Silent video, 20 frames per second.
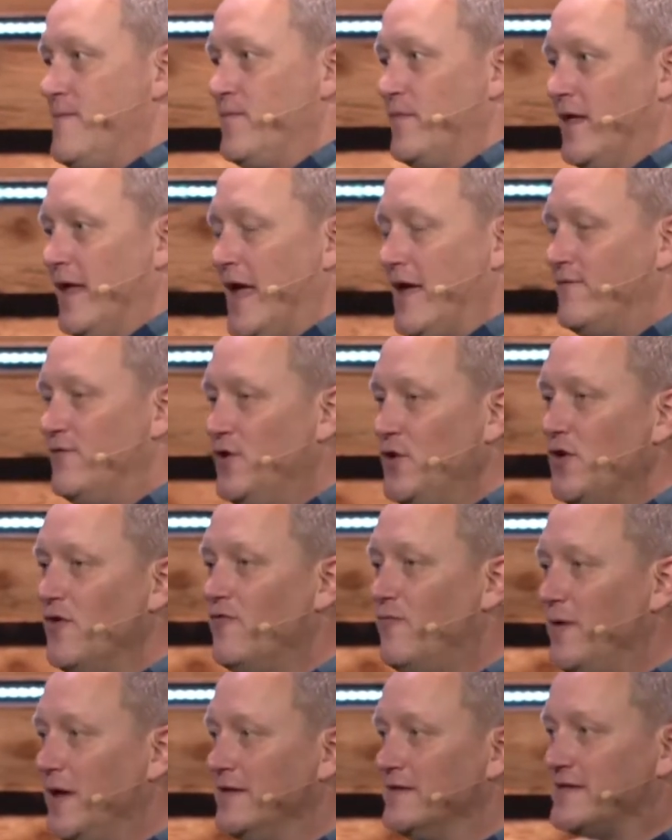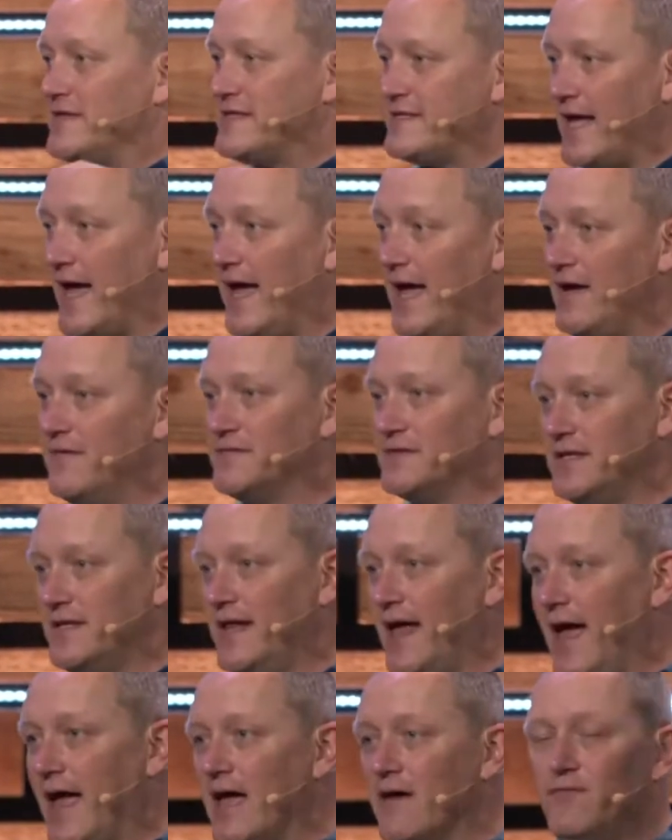If you have been saved
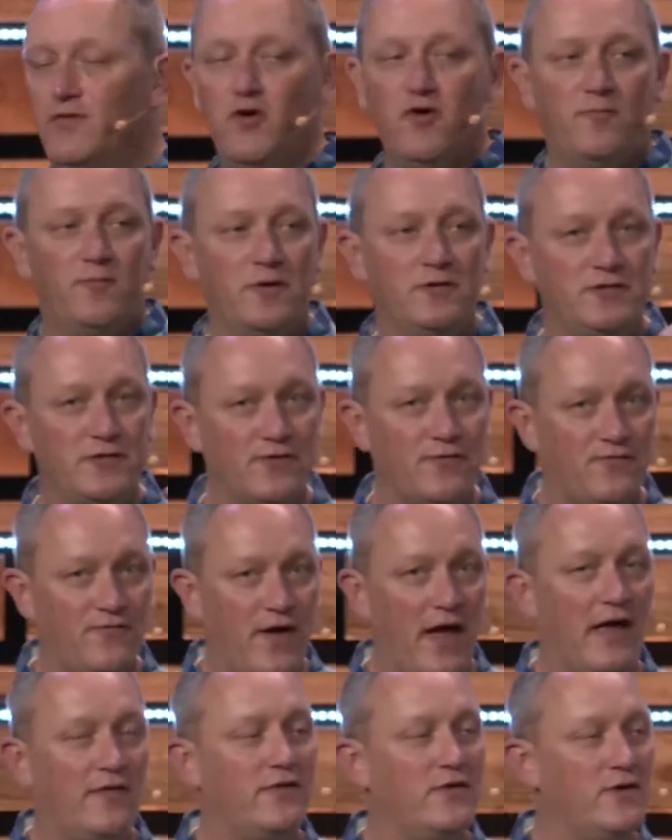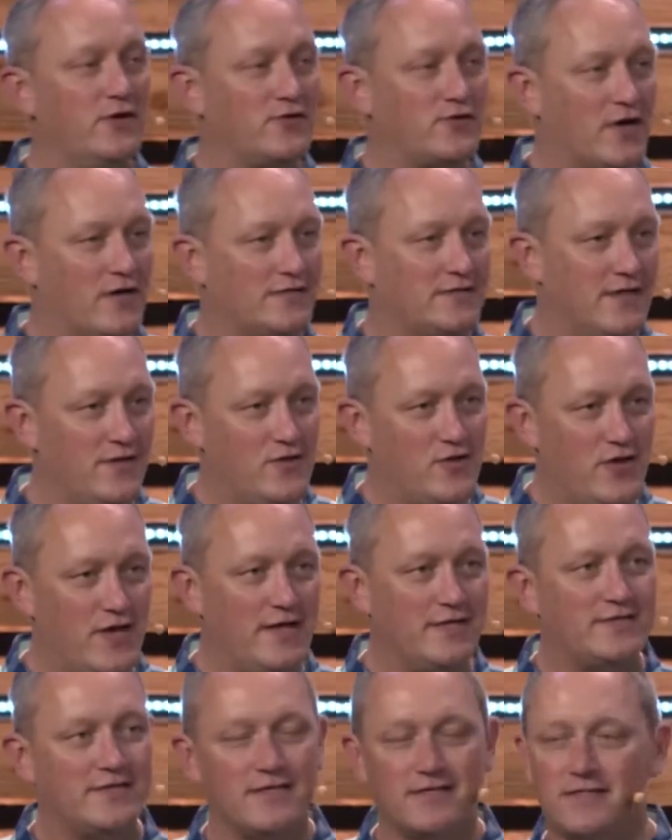today, if you have put your faith and your trust in
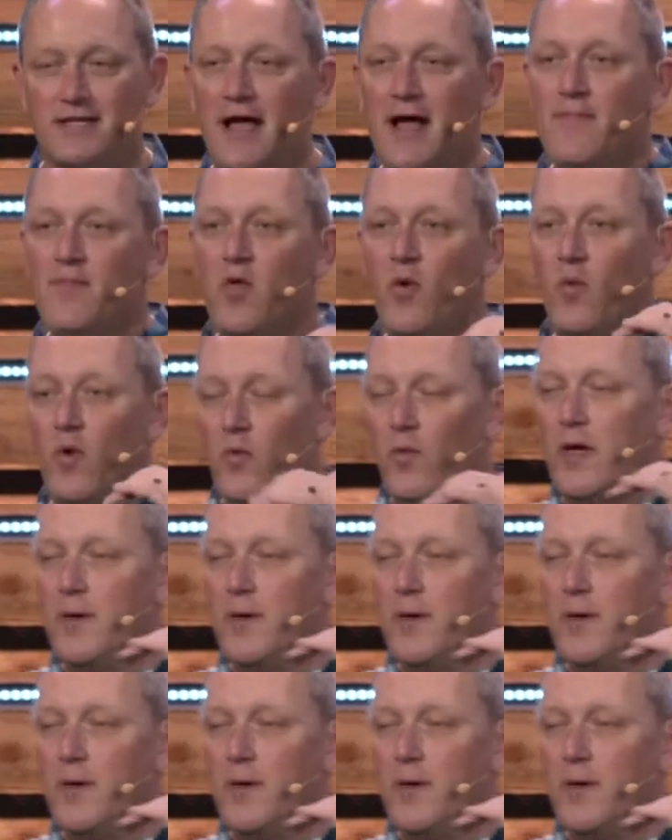Jesus, when we